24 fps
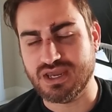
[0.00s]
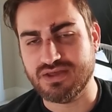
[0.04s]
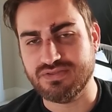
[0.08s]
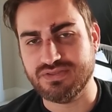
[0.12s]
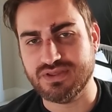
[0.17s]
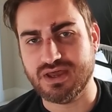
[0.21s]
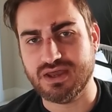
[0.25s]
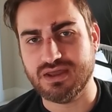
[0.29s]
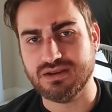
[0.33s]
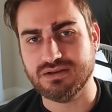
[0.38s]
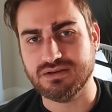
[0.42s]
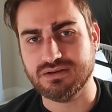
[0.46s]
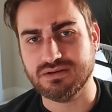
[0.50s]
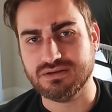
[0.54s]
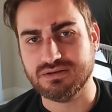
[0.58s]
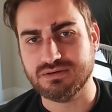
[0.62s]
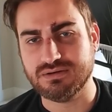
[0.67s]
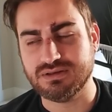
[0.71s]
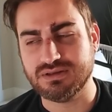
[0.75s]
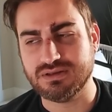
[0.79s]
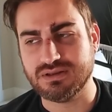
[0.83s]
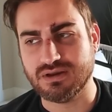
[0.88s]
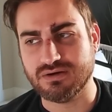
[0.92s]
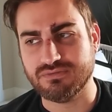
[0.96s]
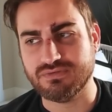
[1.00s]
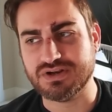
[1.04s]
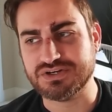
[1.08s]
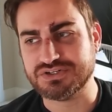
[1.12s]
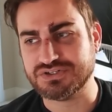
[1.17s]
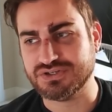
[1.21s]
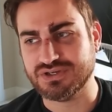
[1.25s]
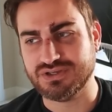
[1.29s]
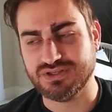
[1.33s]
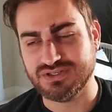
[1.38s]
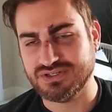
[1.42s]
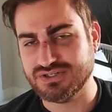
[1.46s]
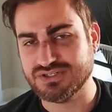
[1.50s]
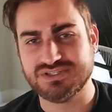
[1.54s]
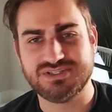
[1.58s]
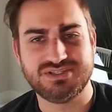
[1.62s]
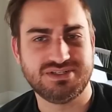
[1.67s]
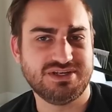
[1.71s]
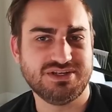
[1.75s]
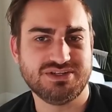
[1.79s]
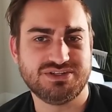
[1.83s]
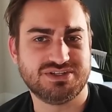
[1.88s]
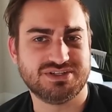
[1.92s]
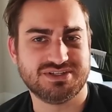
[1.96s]
and then eventually,
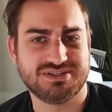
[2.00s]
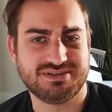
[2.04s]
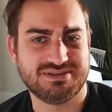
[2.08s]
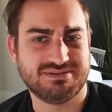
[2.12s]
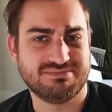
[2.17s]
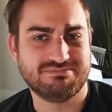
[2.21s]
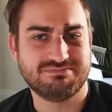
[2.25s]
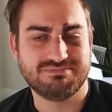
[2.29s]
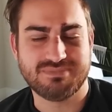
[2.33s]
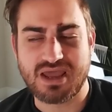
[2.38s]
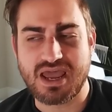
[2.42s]
just he's just